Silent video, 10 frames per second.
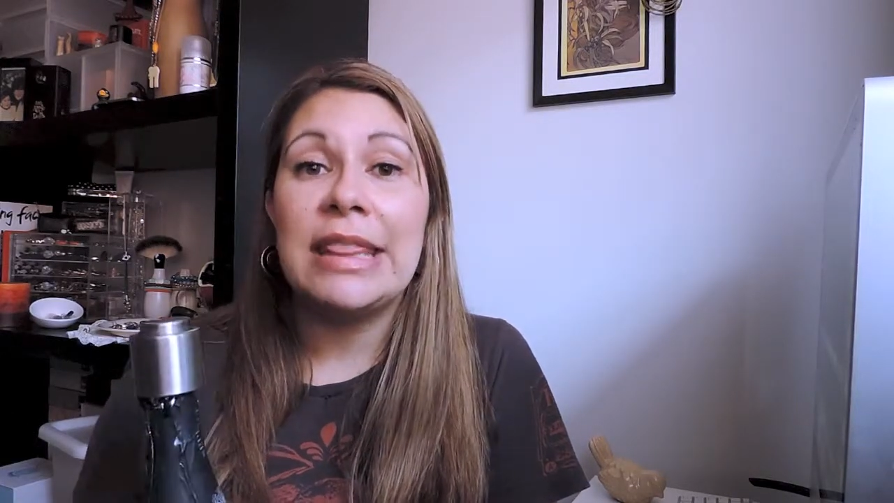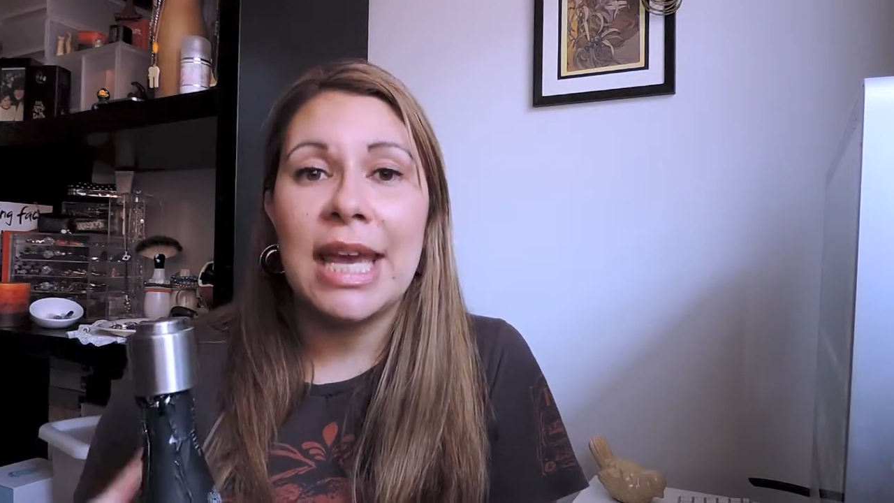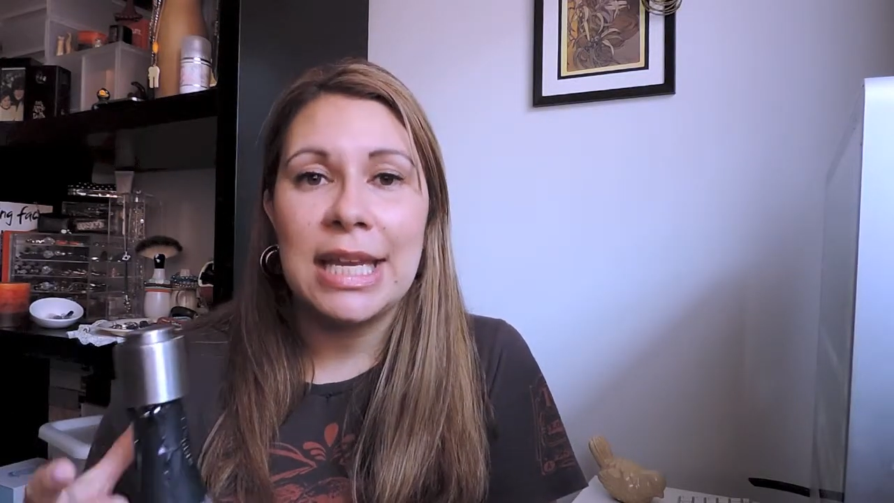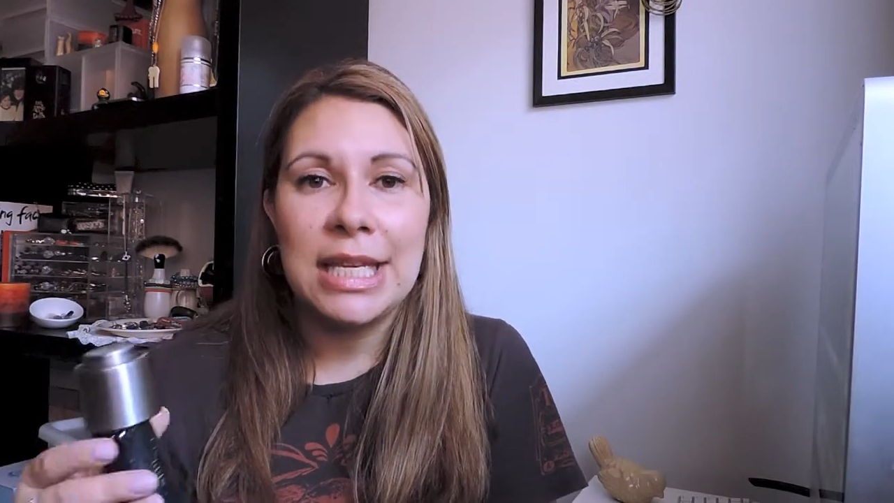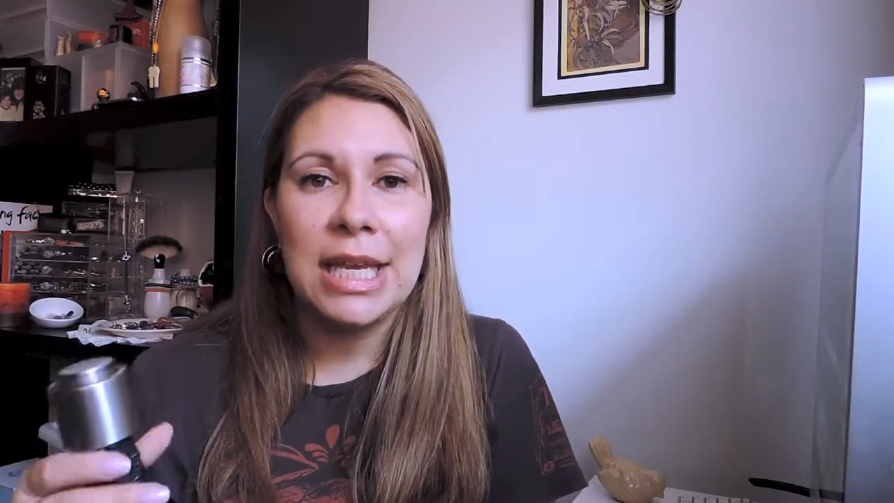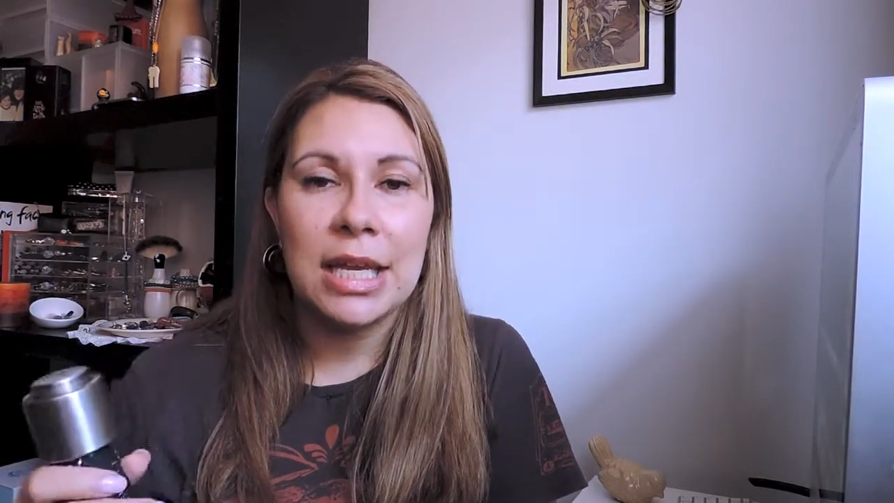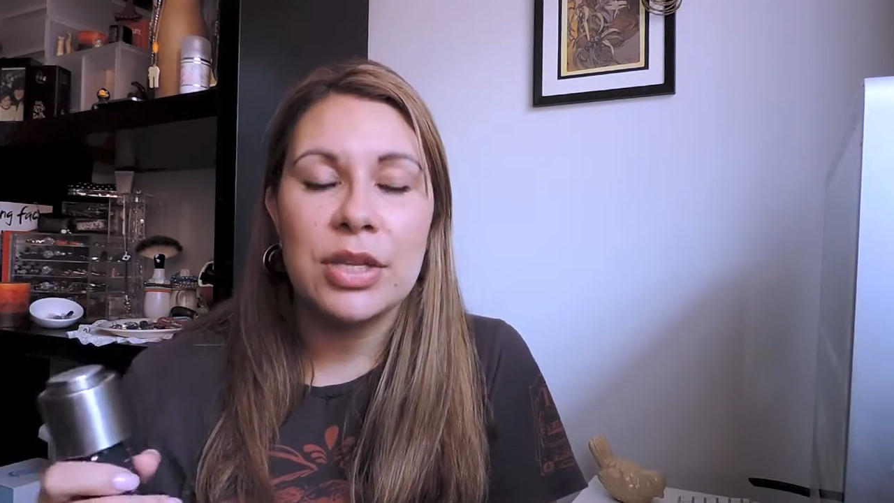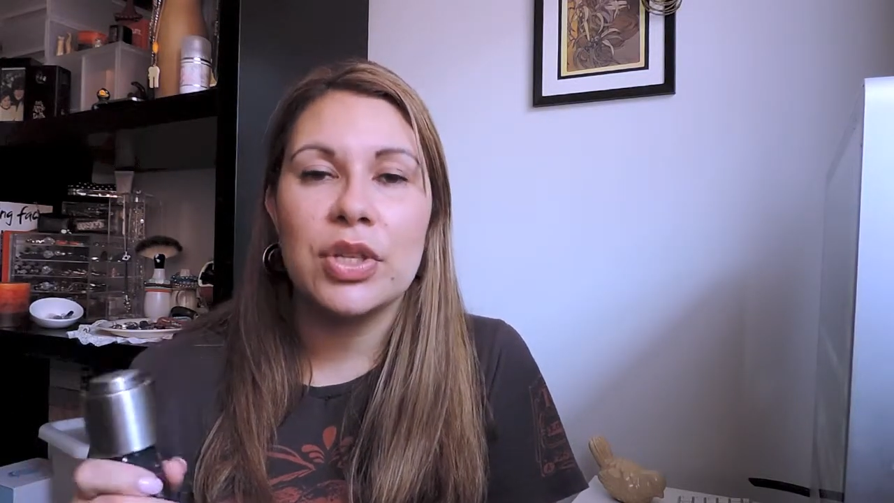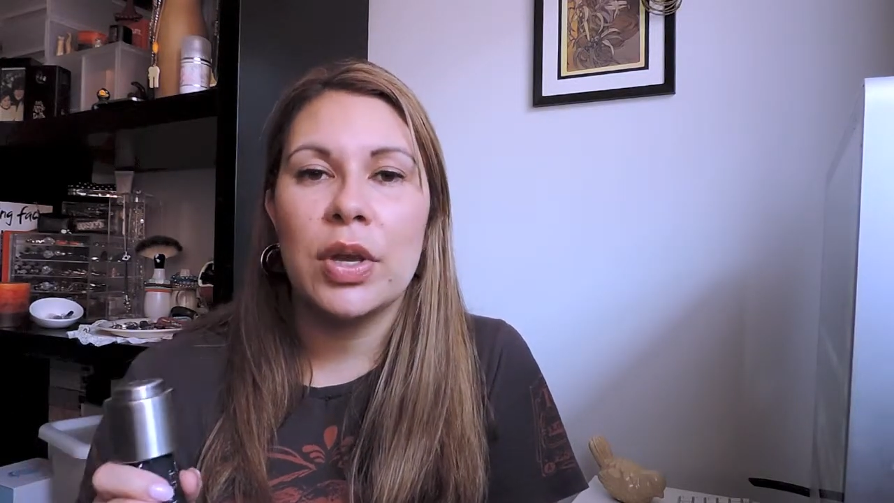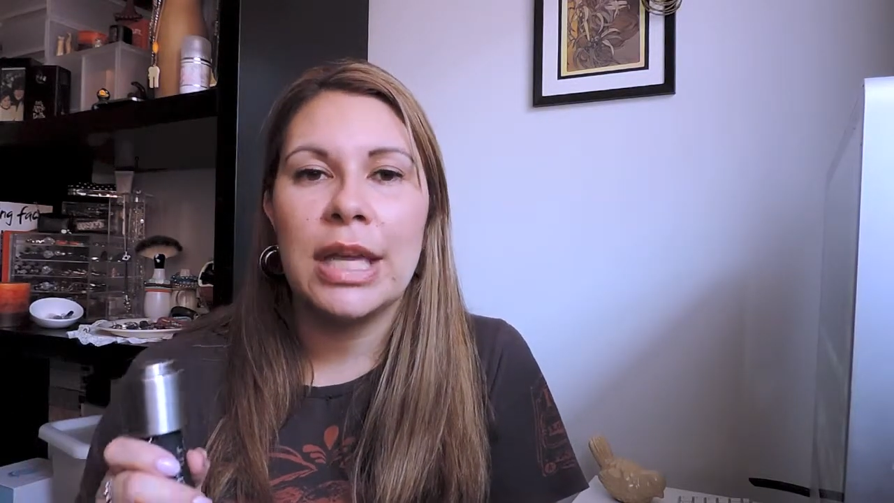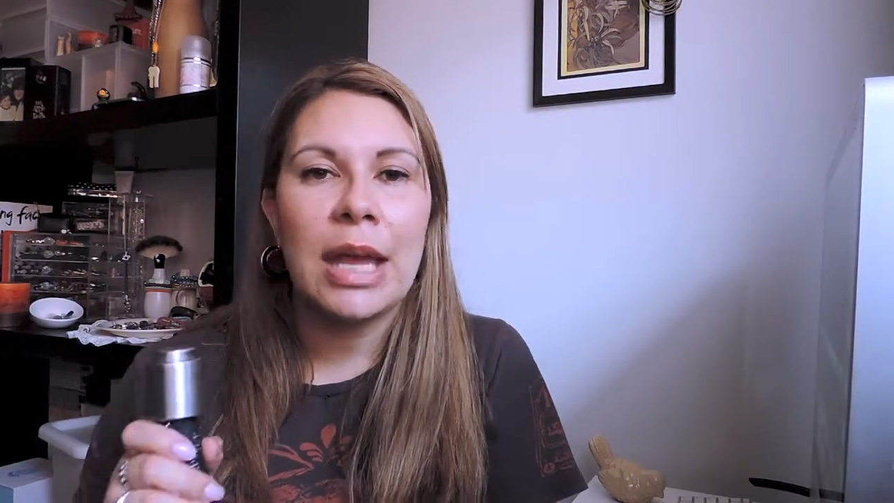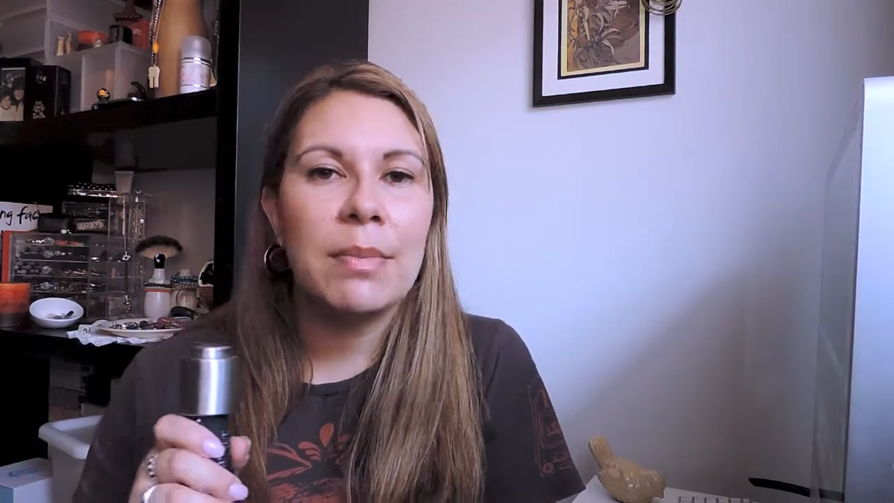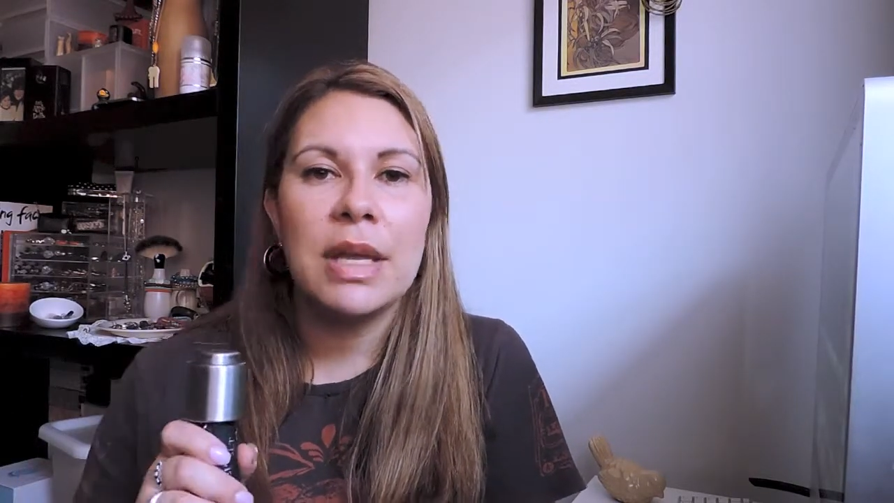in that year, so it can,